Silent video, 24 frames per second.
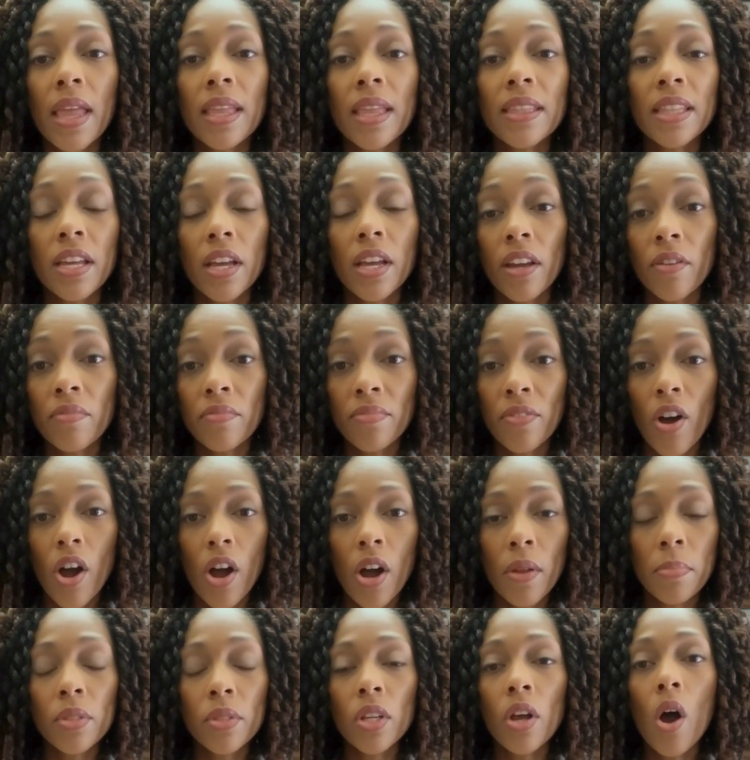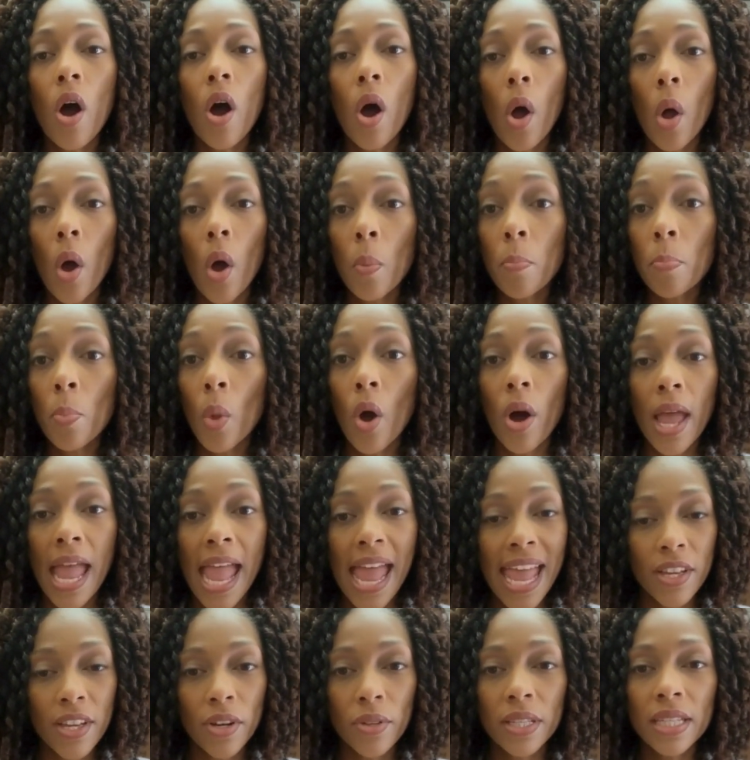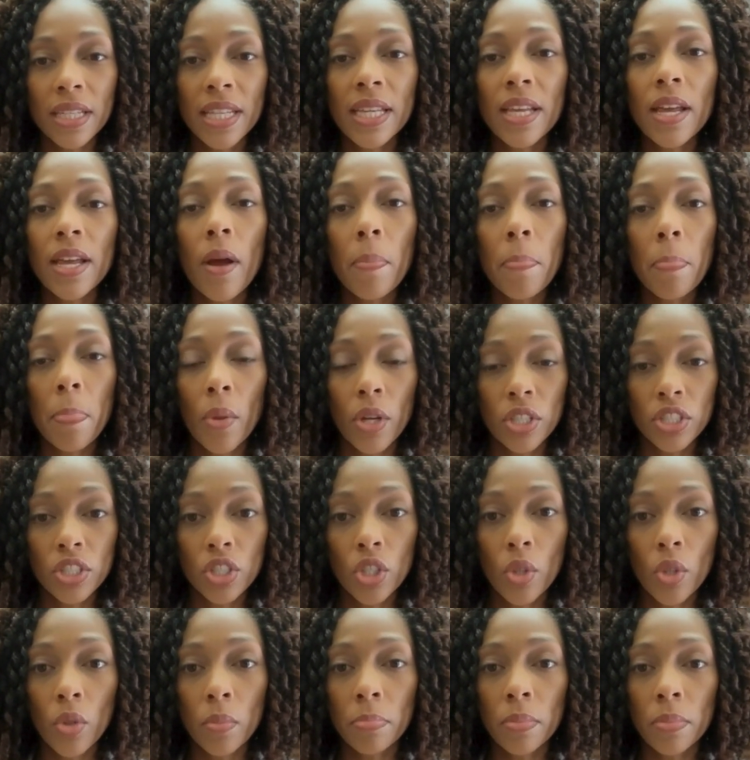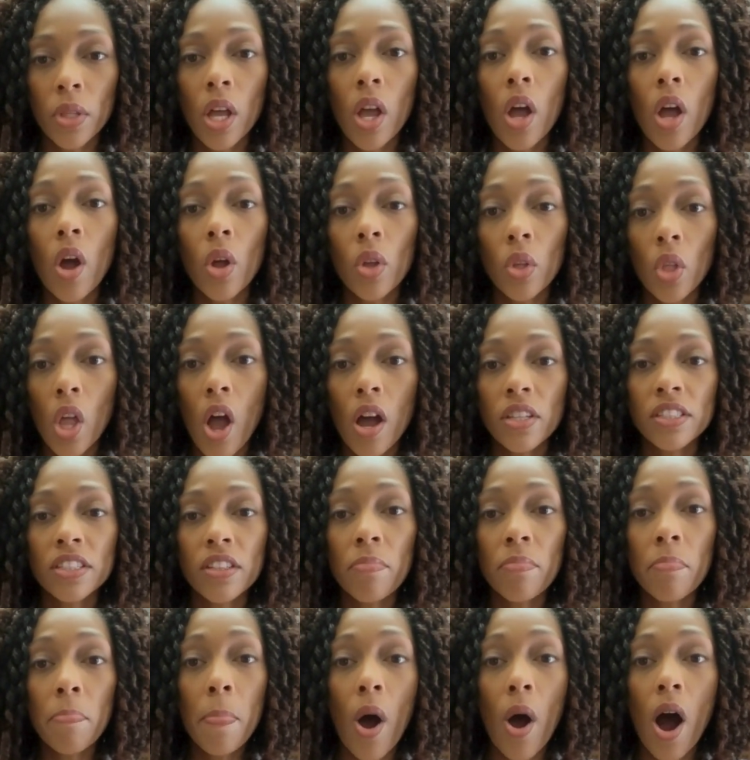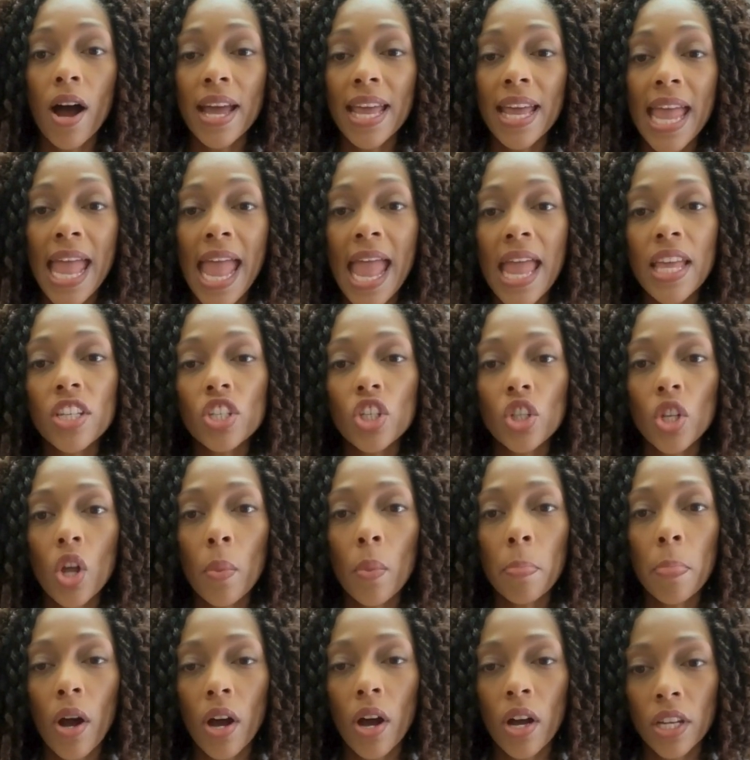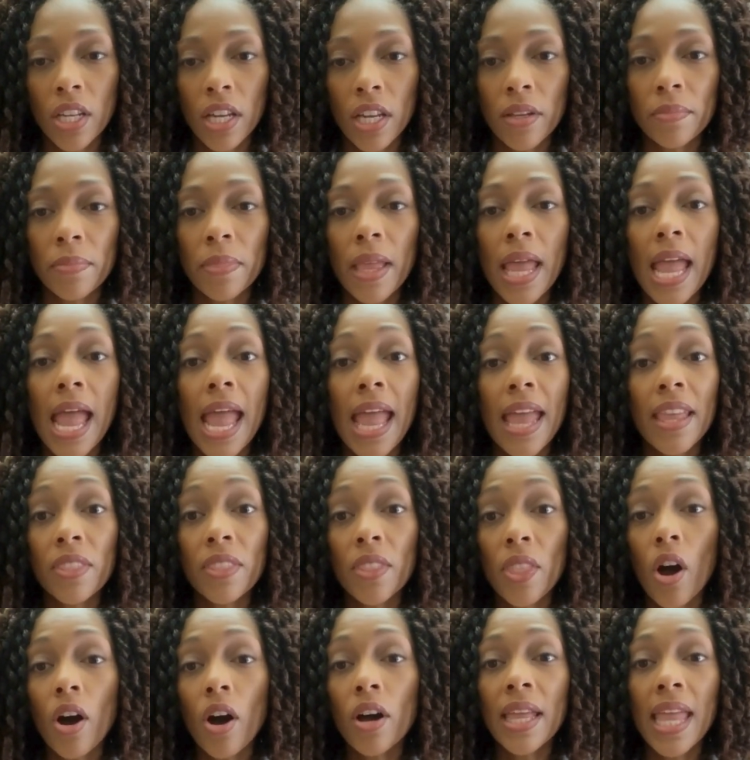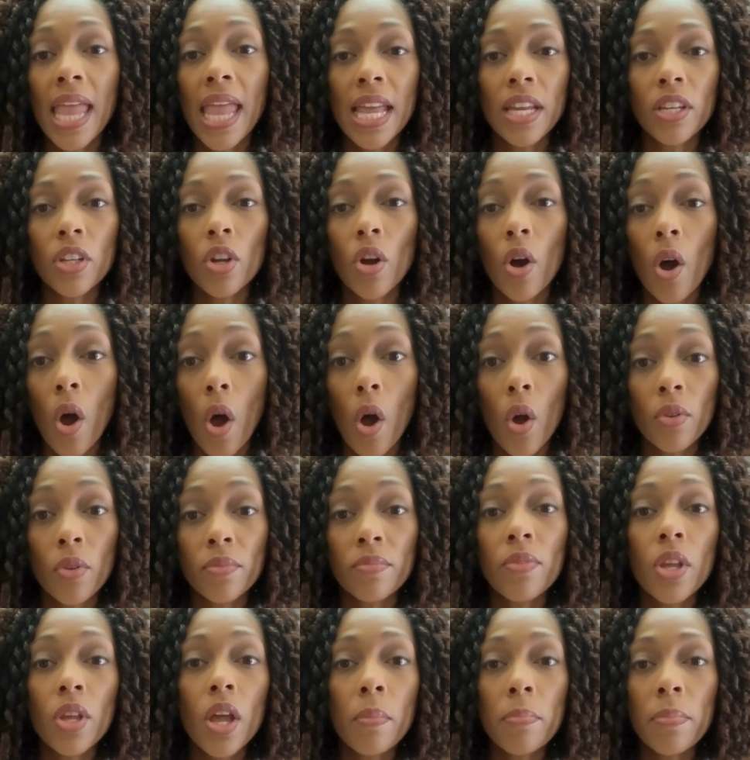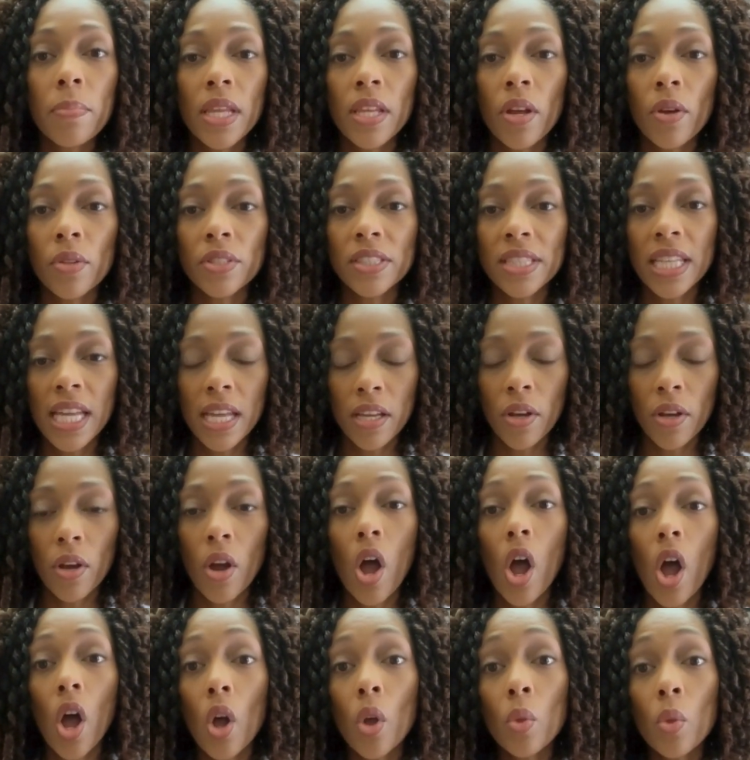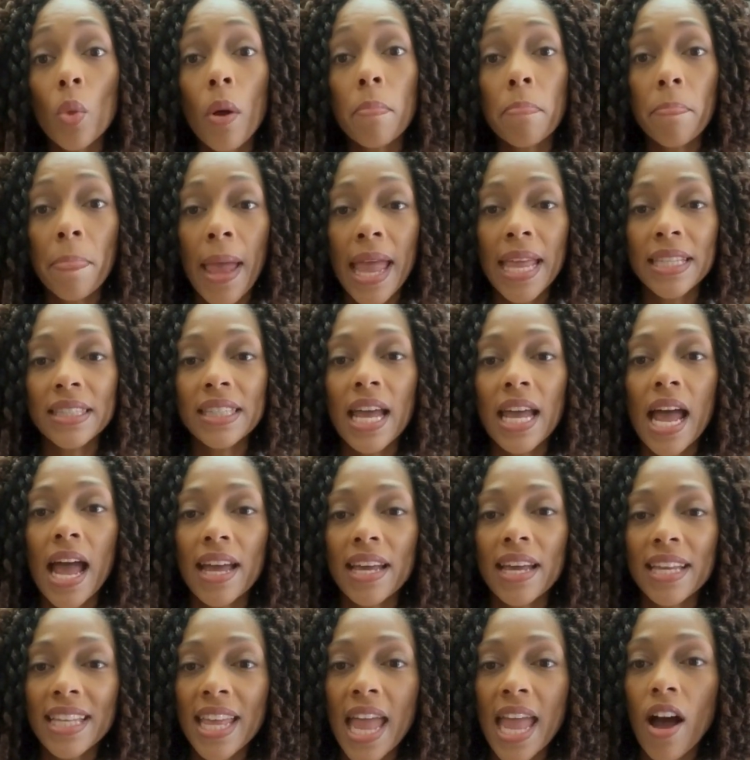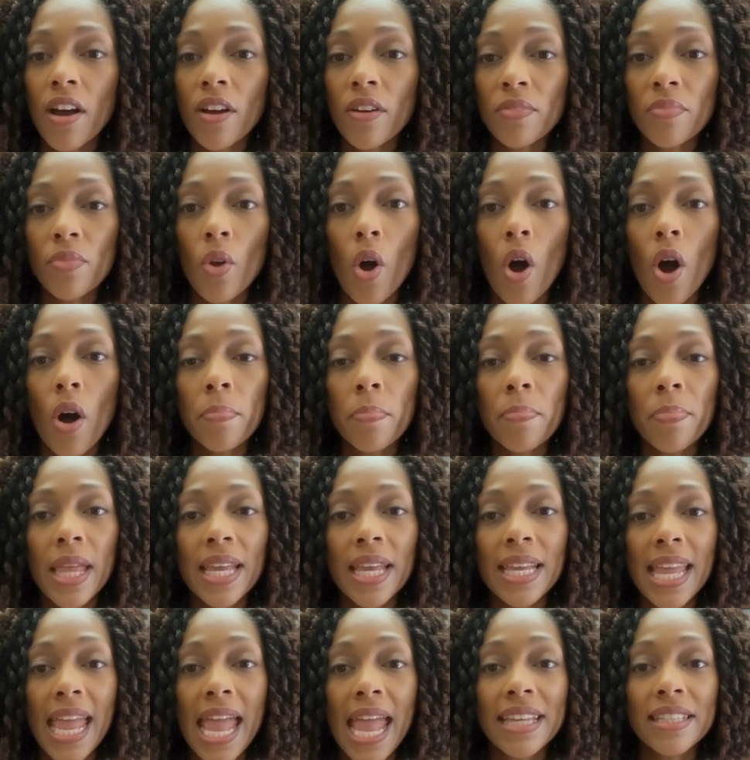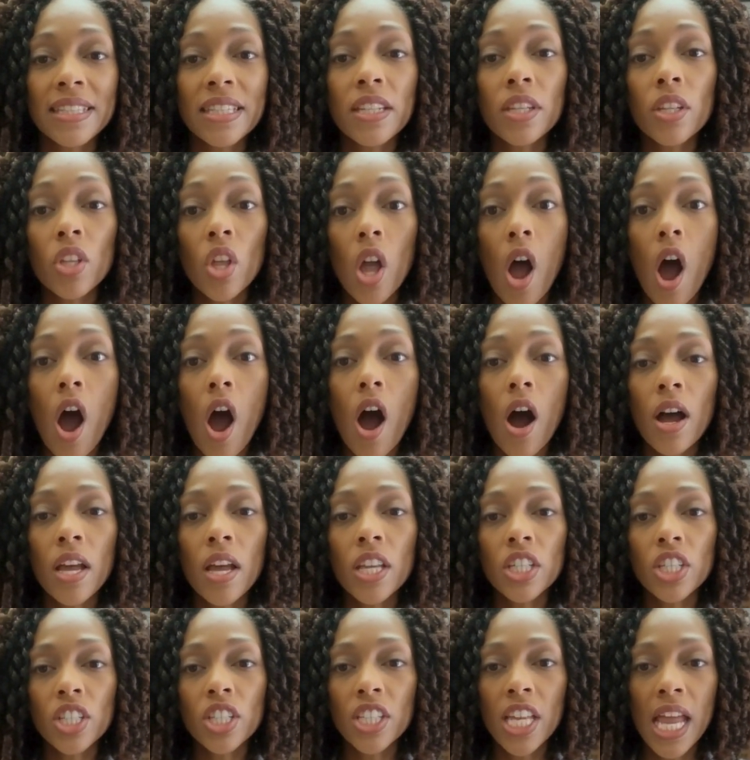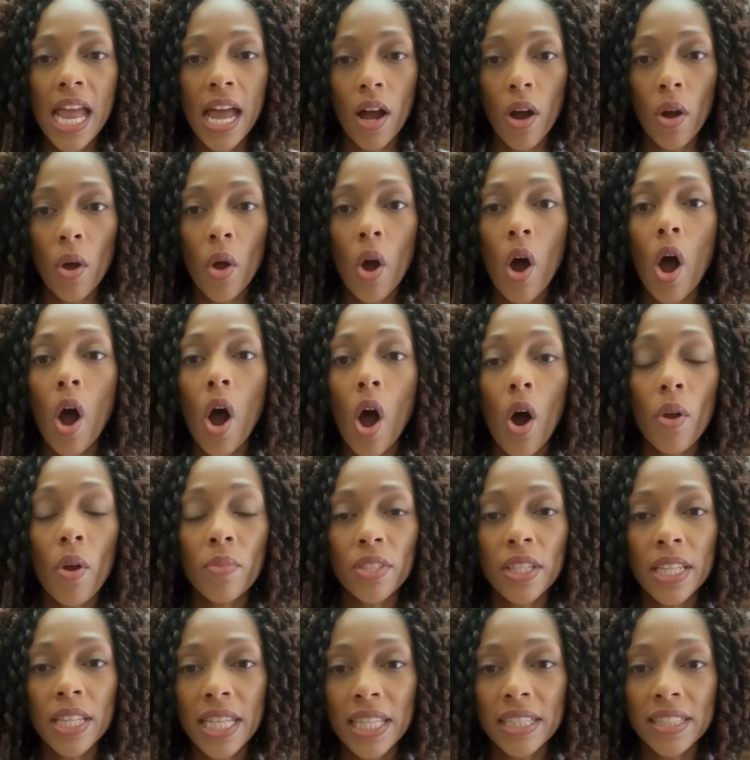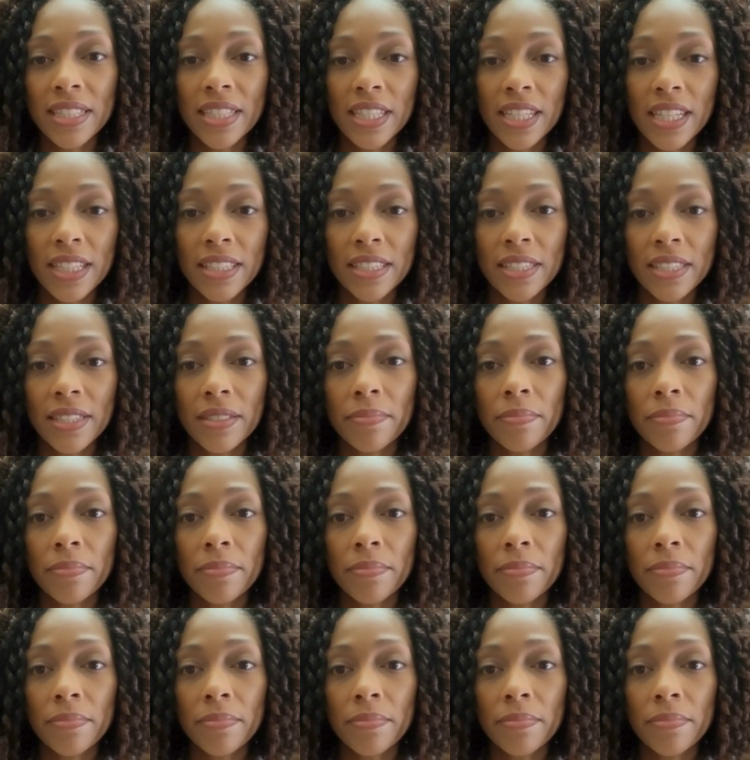The confirmed, or more accurately, presumed, loss of Mark Angelo Pernia, a 38-year-old Filipino sailor who remains unaccounted for, casts a long shadow over the incident.